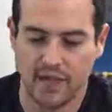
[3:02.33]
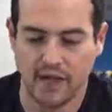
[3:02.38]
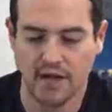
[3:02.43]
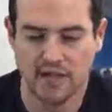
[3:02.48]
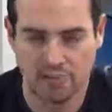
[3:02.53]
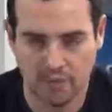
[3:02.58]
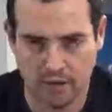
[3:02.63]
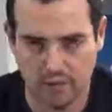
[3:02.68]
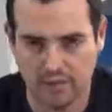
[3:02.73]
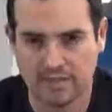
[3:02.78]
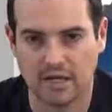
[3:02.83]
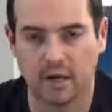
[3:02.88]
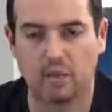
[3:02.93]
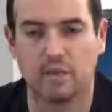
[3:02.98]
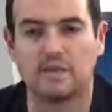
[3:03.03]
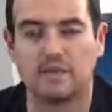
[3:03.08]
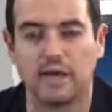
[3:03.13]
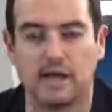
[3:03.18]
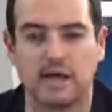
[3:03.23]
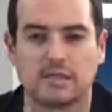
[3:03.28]
And you should be able to tell
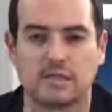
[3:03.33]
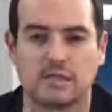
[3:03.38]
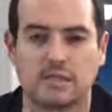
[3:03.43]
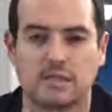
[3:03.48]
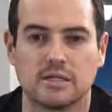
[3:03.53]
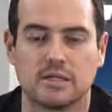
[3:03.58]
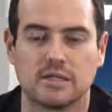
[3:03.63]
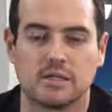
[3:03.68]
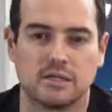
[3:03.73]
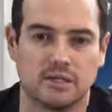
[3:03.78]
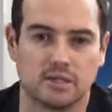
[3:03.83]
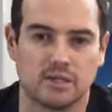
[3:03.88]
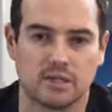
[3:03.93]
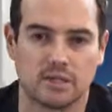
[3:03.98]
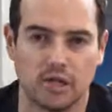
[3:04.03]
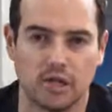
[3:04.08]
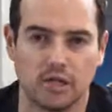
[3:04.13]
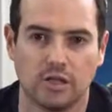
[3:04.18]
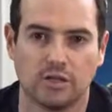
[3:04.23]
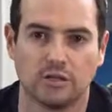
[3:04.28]
what it does because
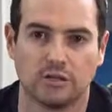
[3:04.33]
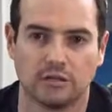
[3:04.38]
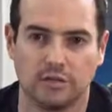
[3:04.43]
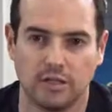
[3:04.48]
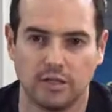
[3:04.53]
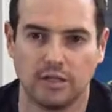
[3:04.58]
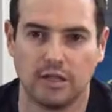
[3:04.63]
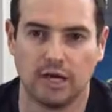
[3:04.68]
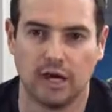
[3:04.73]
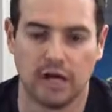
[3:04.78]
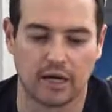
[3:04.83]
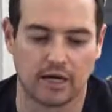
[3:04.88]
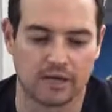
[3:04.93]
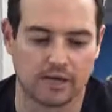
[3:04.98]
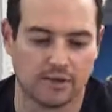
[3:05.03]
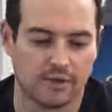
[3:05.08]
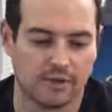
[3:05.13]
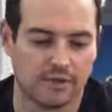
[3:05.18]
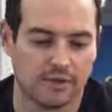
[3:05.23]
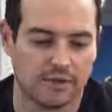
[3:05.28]
it's called the
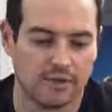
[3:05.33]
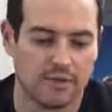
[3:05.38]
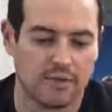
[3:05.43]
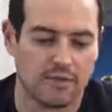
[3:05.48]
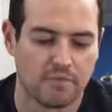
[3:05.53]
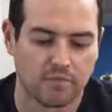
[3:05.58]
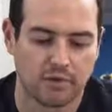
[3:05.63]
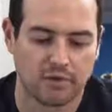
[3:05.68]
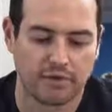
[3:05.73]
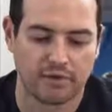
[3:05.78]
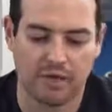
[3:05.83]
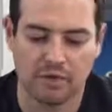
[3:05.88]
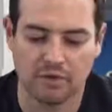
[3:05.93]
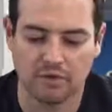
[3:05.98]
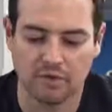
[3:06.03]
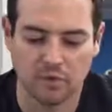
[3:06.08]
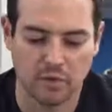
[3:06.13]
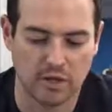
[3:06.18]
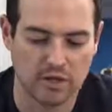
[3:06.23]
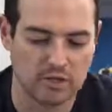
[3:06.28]
dock.
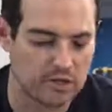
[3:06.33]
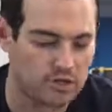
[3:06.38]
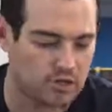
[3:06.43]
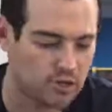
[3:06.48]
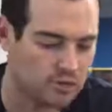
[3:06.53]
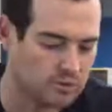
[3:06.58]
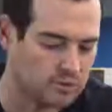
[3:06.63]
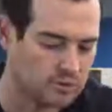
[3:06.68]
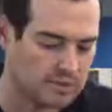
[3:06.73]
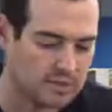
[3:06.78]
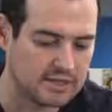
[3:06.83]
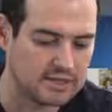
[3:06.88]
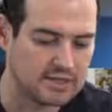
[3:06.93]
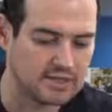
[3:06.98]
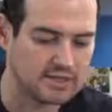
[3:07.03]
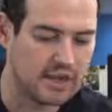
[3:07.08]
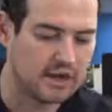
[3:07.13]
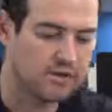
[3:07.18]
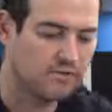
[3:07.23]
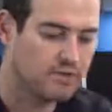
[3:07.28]
Nintendo Switch goes
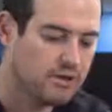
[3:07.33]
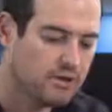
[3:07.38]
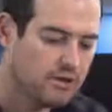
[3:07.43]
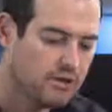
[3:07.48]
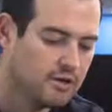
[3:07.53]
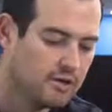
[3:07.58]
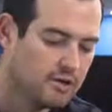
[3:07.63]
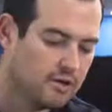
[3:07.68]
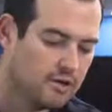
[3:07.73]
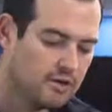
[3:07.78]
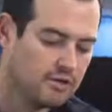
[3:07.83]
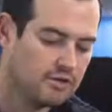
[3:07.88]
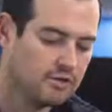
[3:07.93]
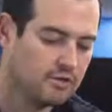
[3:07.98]
inside of here.